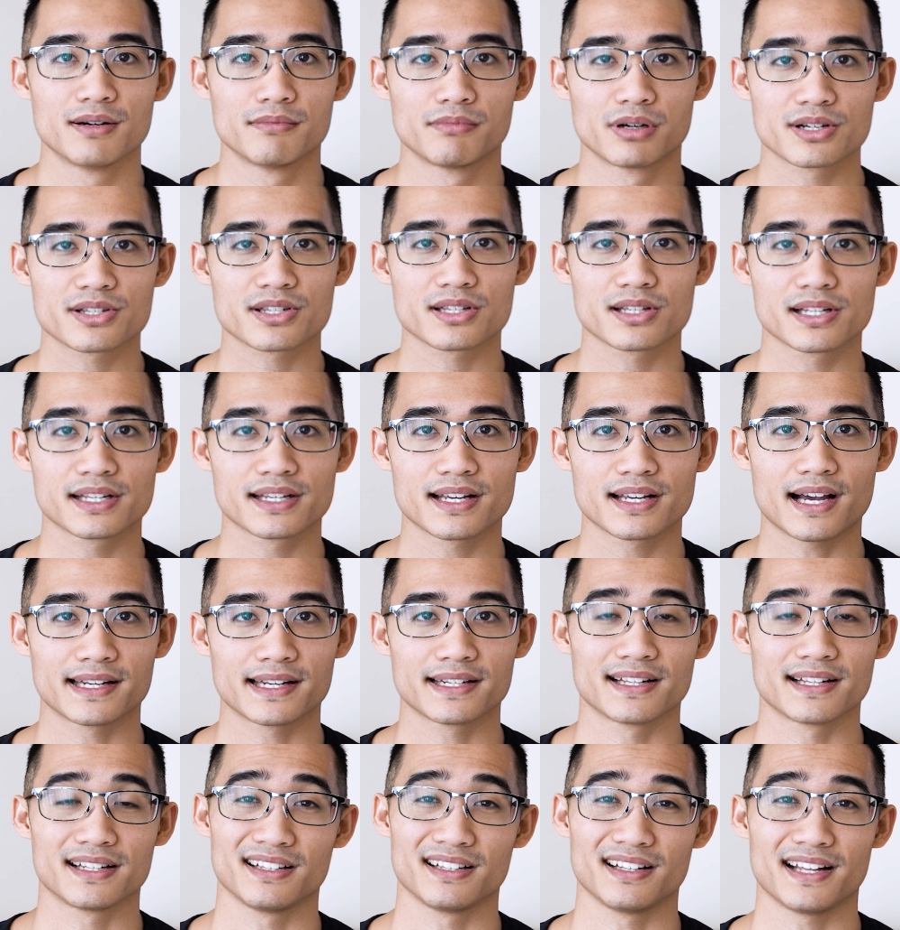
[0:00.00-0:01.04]
Personally, I
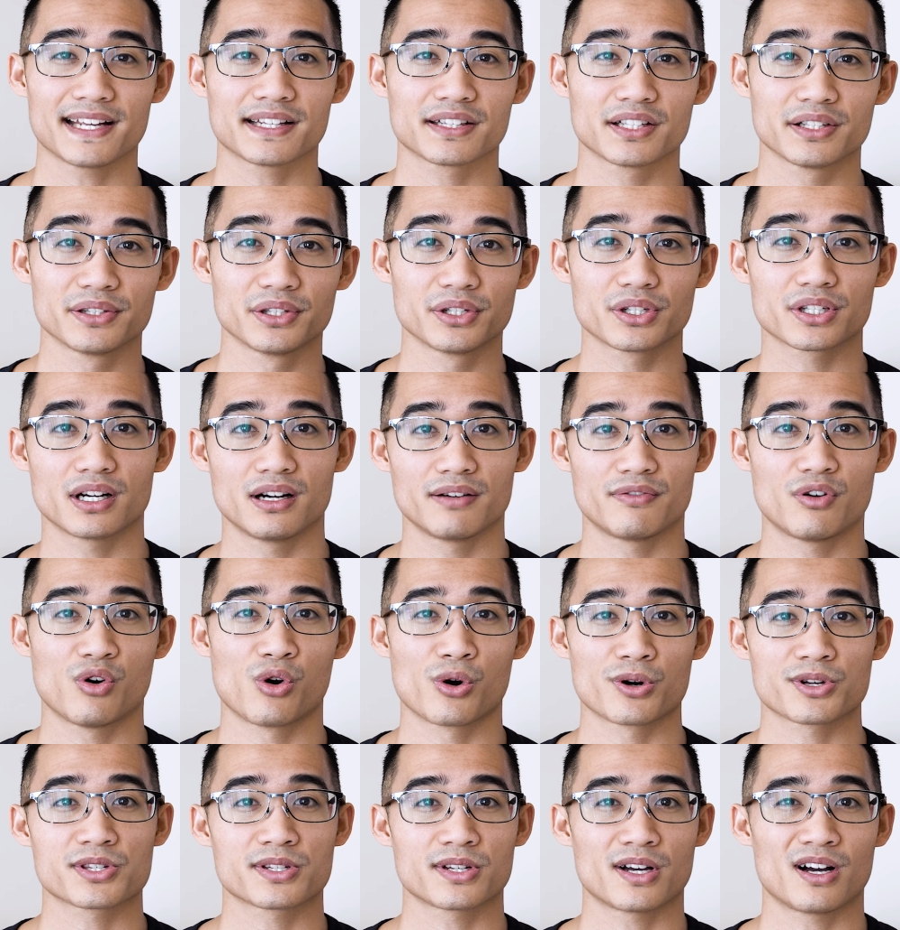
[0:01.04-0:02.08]
didn't like the look of
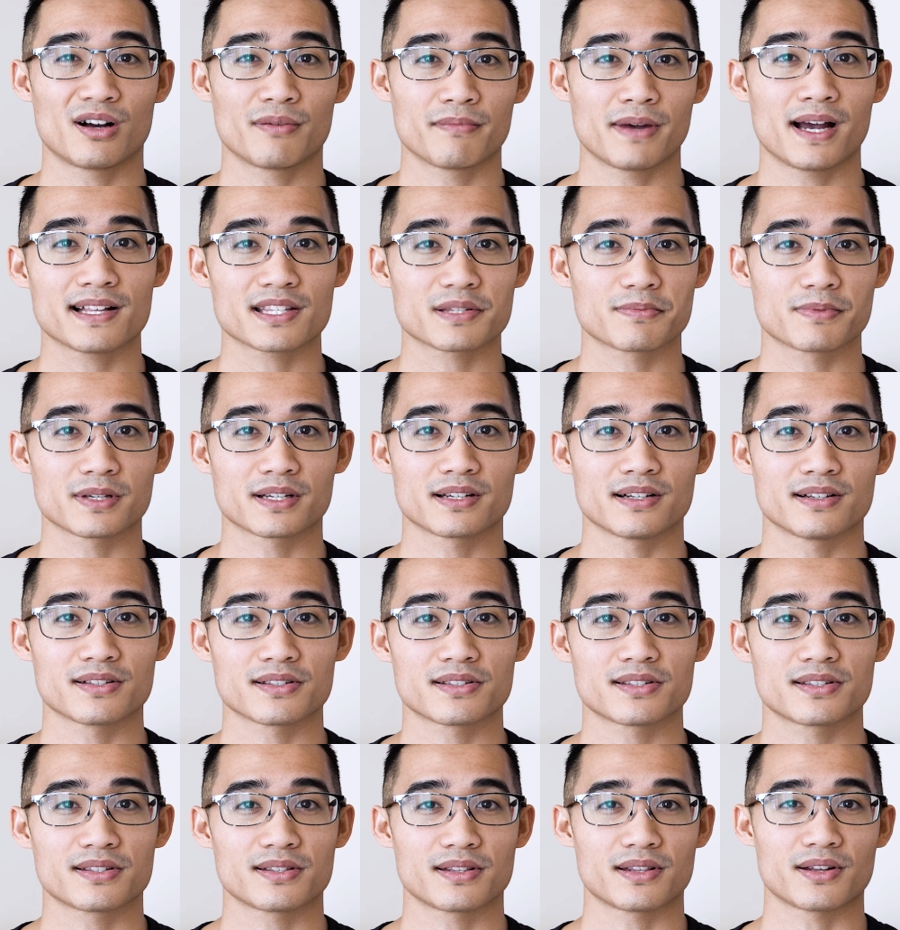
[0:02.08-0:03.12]
horse stall mats because